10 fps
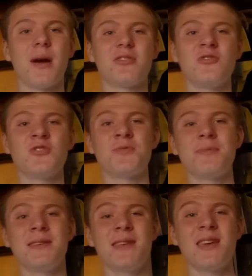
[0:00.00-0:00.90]
My two
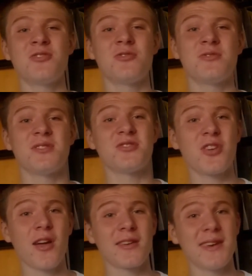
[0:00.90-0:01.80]
Speed Day shoes, the
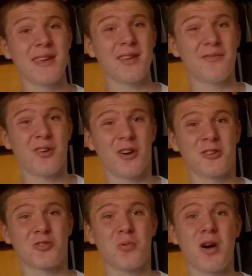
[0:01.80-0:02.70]
Saucony
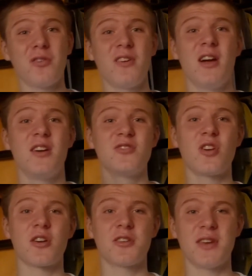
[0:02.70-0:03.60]
Kinvara 12,
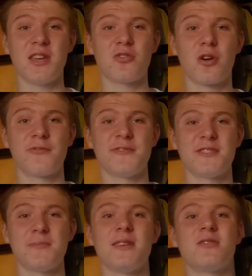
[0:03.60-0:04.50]
Saucony Endorphin
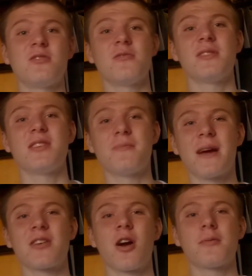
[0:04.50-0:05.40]
Speed 2, and then
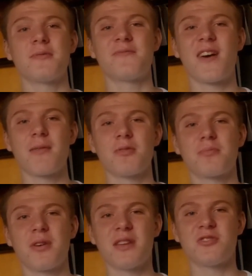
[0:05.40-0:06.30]
my carbon fiber
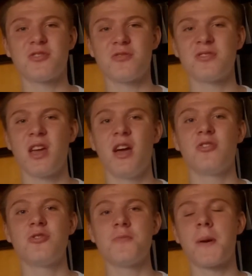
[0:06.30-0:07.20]
plate shoes,
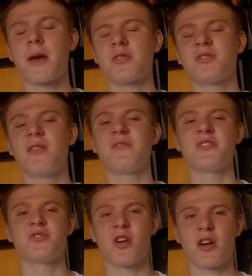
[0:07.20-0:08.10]
two pairs of the
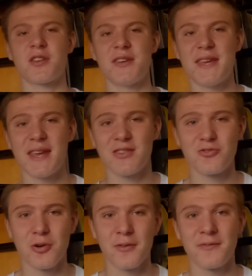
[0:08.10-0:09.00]
Saucony
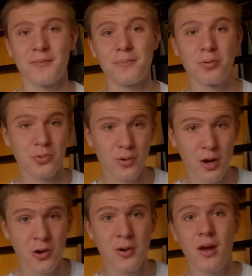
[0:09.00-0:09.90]
Endorphin
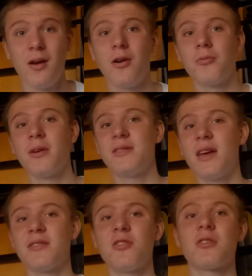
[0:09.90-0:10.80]
Pro. With
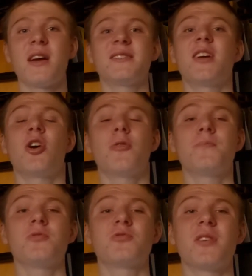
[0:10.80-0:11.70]
that though, guys, I
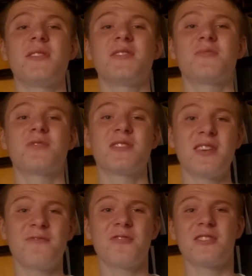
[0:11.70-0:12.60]
hope you enjoyed this
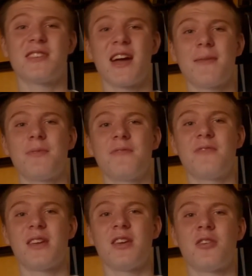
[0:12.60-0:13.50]
different type of
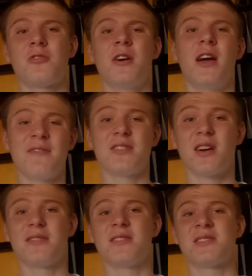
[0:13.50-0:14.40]
video. I haven't
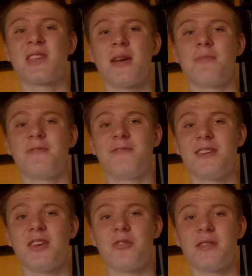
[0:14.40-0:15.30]
done this type of
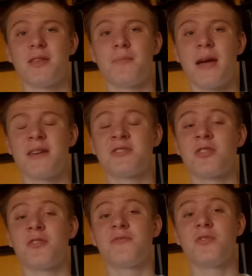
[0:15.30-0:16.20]
video in the past,
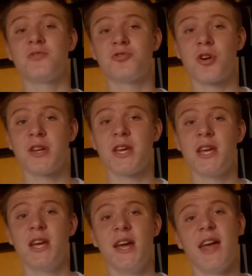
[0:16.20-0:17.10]
so if you enjoyed
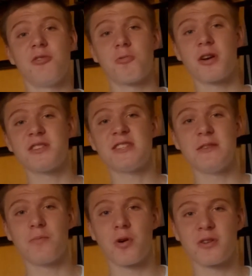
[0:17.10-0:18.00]
it and you want to see
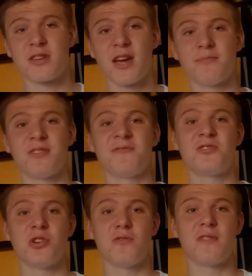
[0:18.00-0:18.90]
more types of shoe